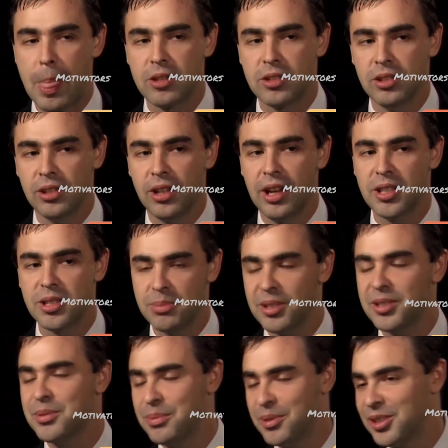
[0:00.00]
So I
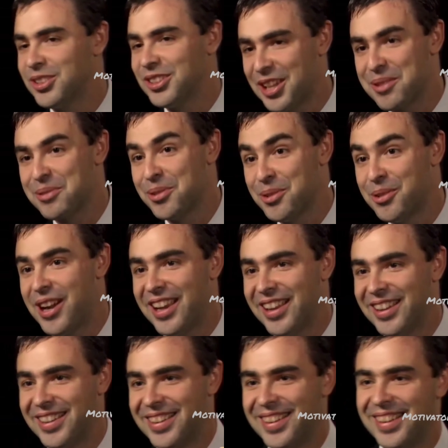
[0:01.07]
expect to be doing that for a
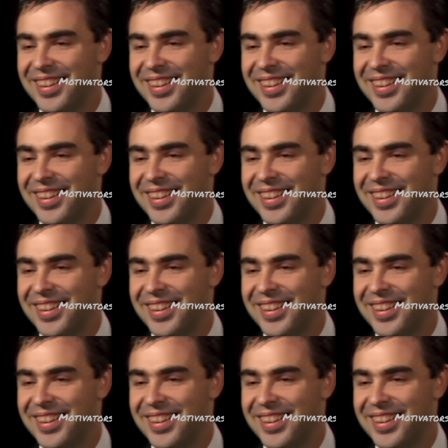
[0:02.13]
while.